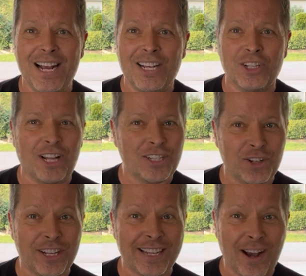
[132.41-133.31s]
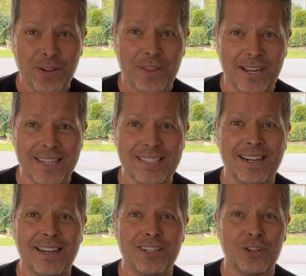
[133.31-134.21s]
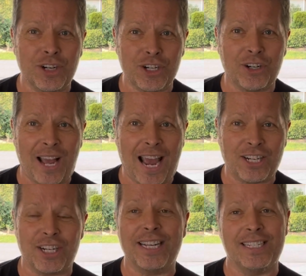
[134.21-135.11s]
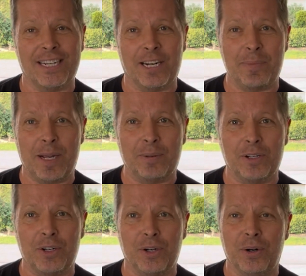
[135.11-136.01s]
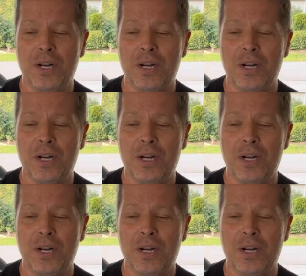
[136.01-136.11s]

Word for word: So let's look at the other things that a traditional hatchet isn't gonna be able to do.